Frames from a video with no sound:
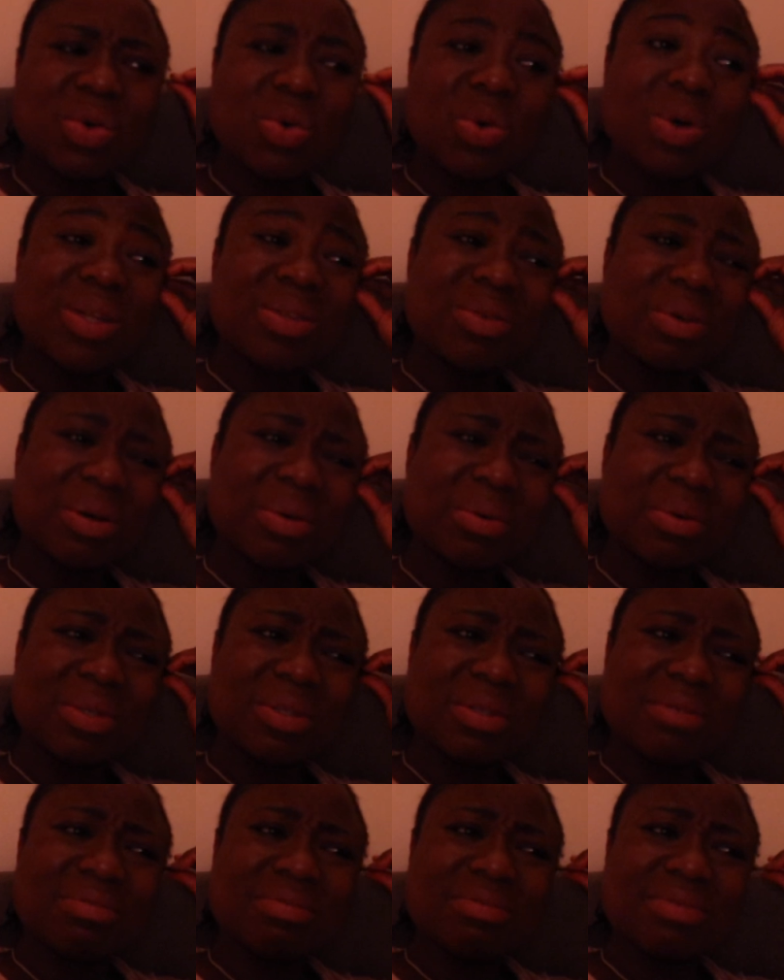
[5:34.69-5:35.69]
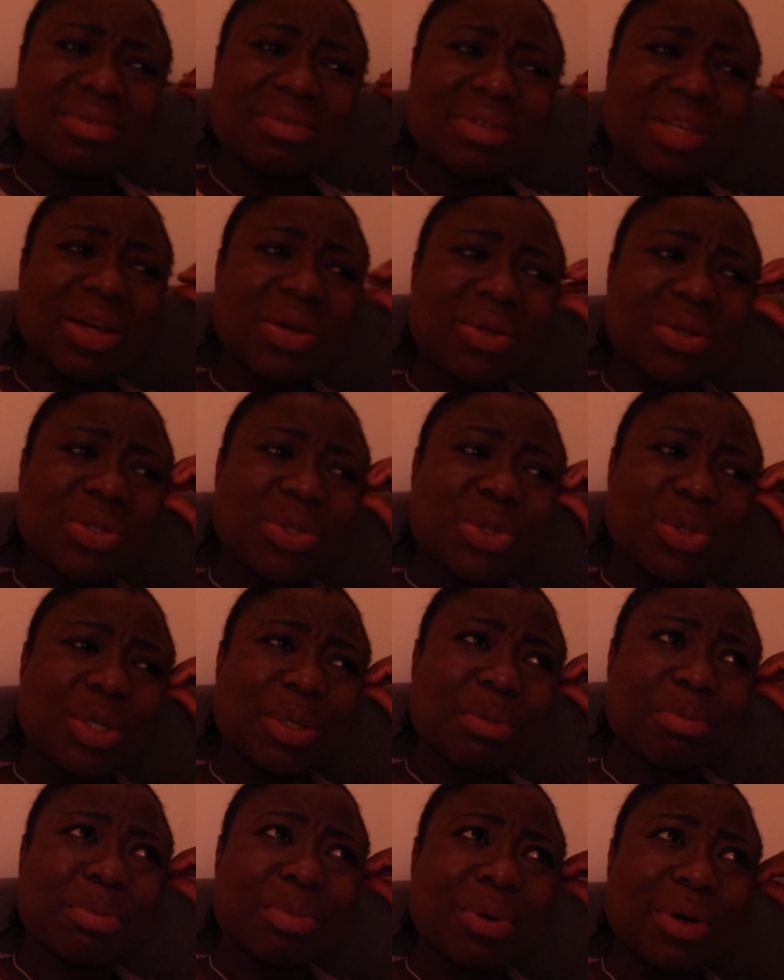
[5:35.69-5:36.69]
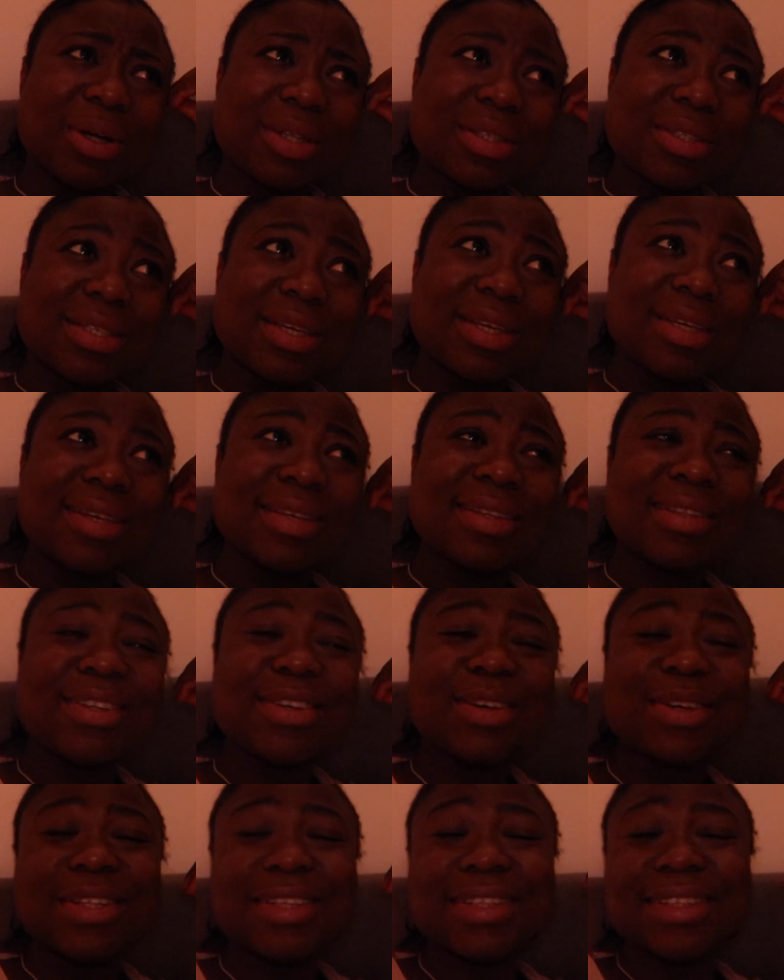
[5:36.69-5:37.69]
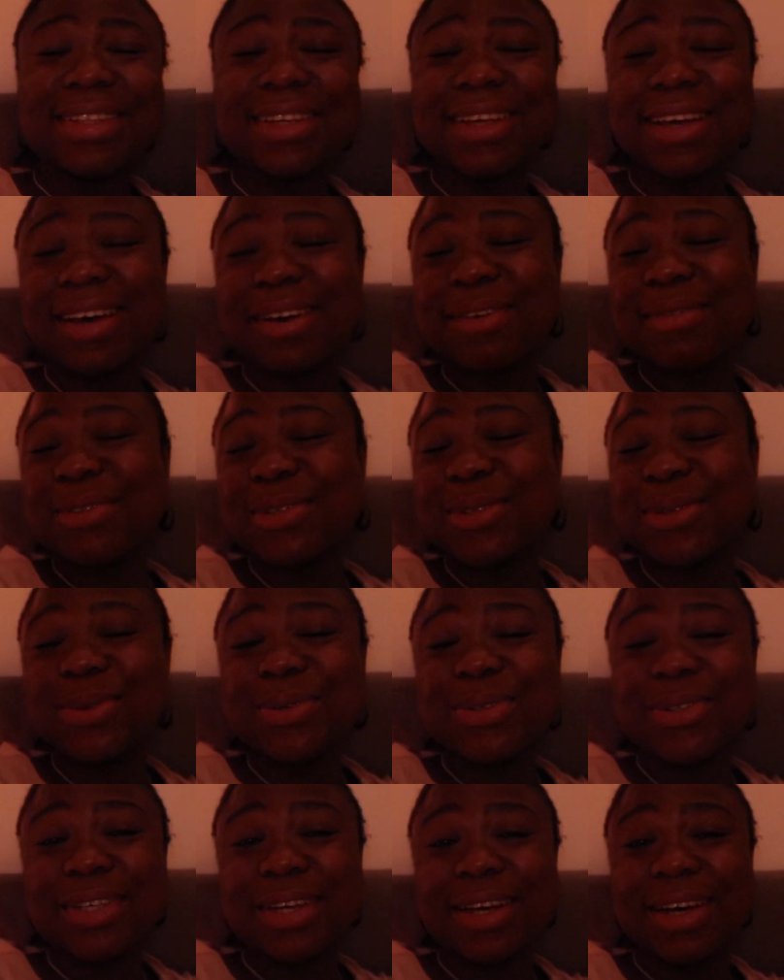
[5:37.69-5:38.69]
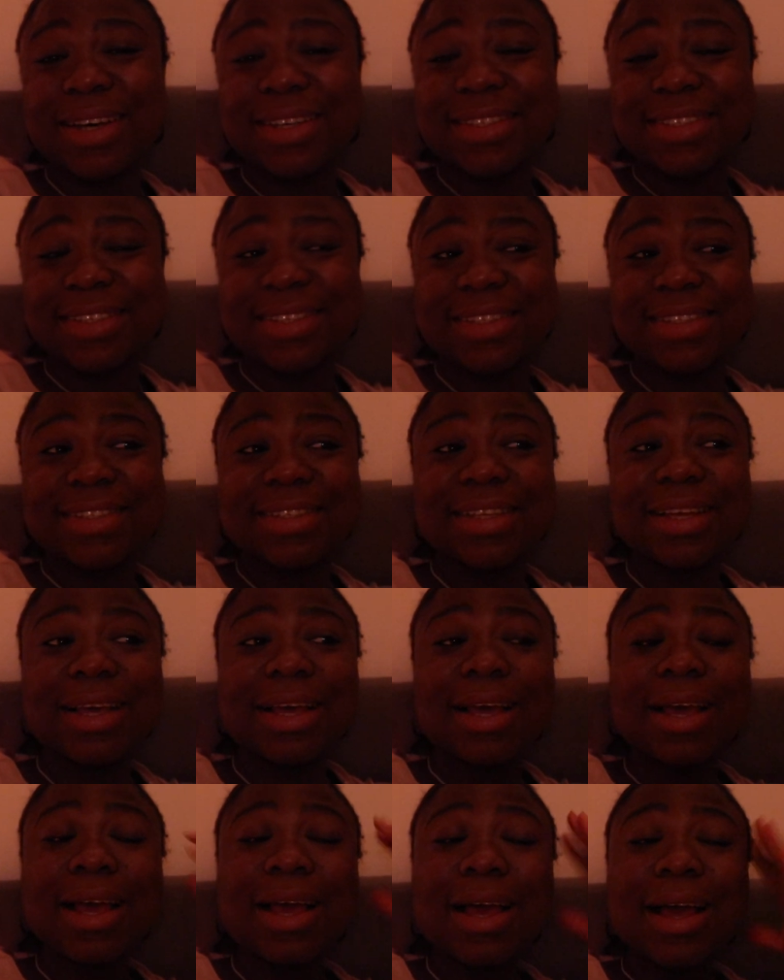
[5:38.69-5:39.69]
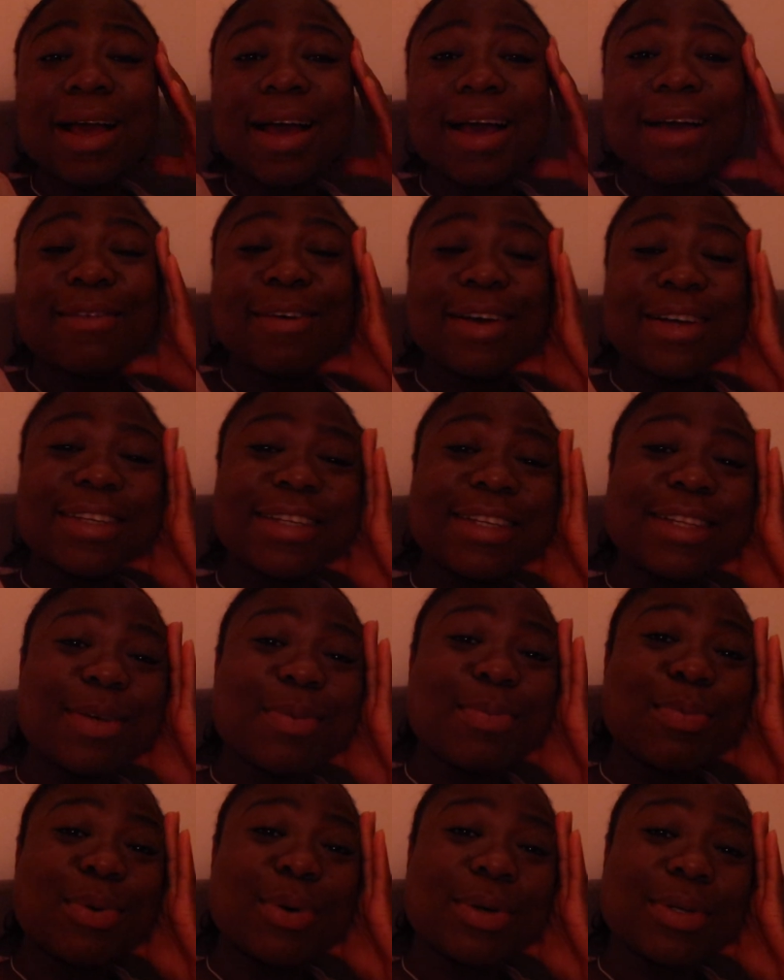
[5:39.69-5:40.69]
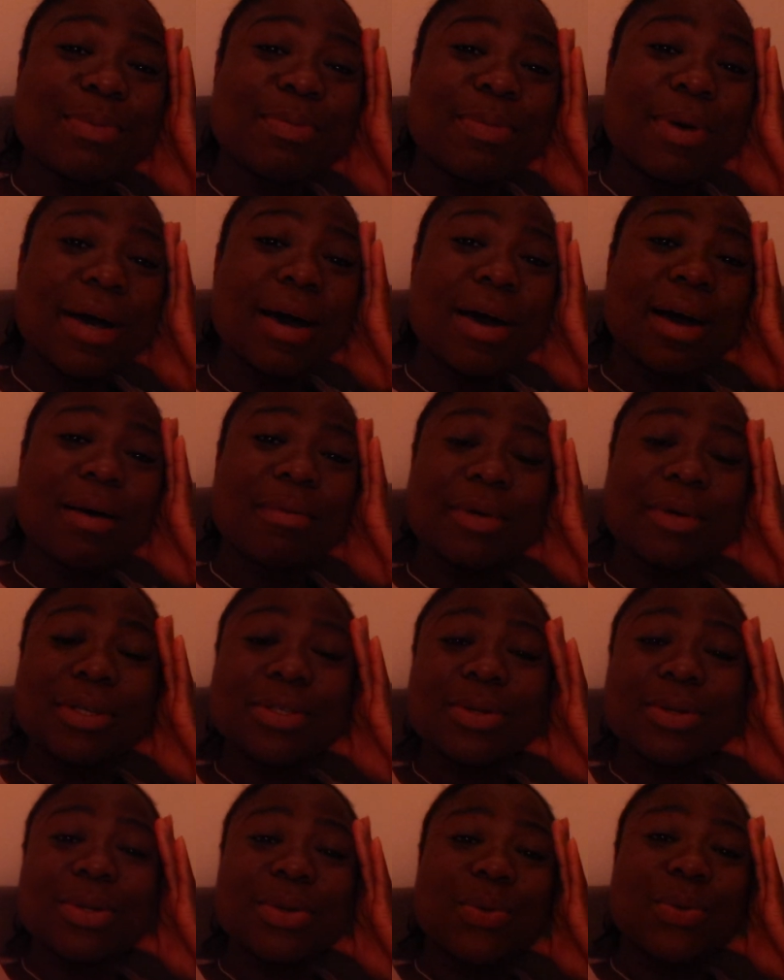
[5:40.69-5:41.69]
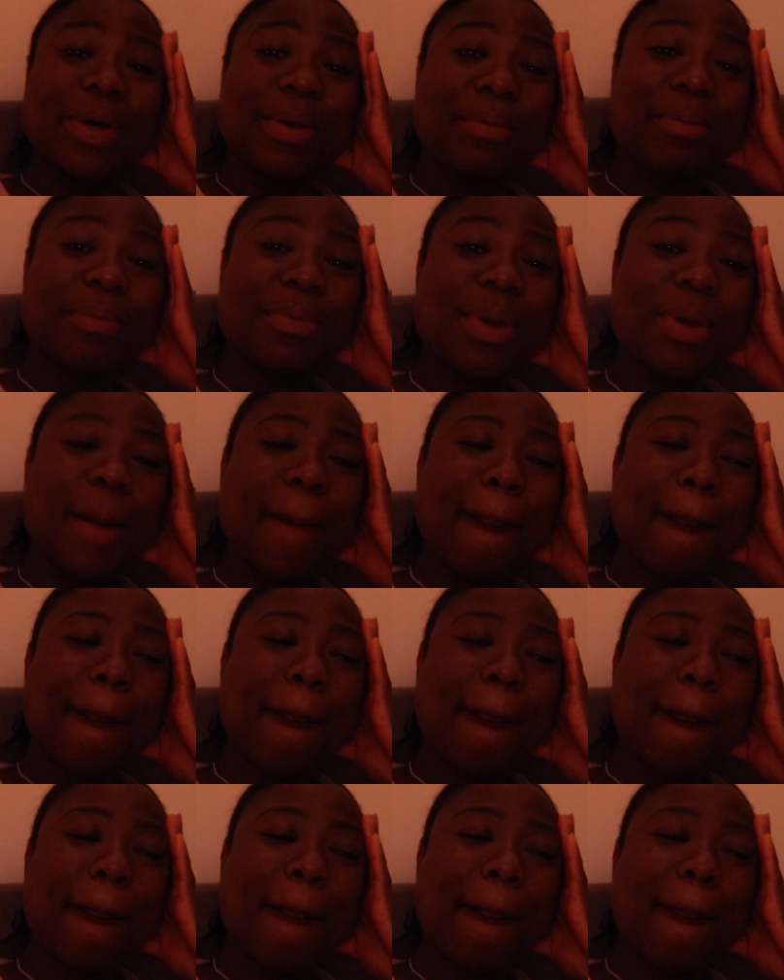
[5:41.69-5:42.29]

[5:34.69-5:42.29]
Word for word: why do I want to get on a trip? But the other thing I haven't told you guys is I've actually booked Bahamas on a whim.